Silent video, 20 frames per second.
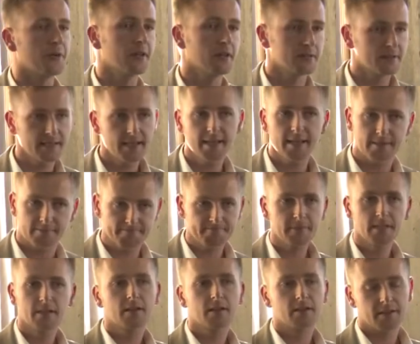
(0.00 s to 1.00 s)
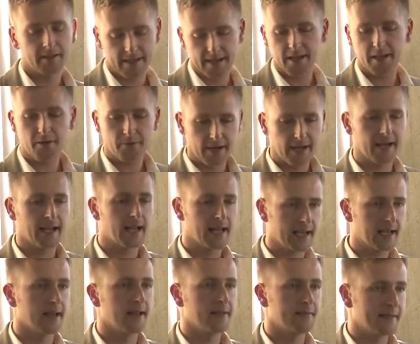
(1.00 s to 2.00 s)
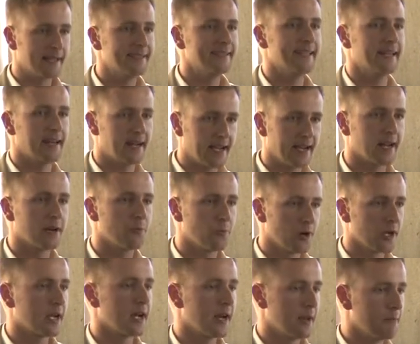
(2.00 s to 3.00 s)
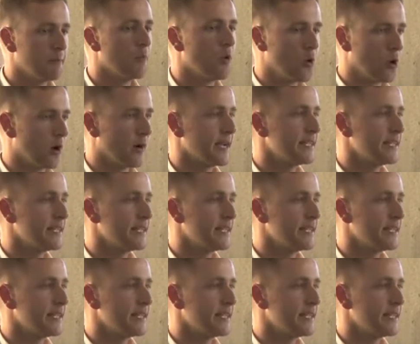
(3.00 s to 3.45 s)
They'll say, yeah, you're right, I, I, I didn't, I gotta work on it more.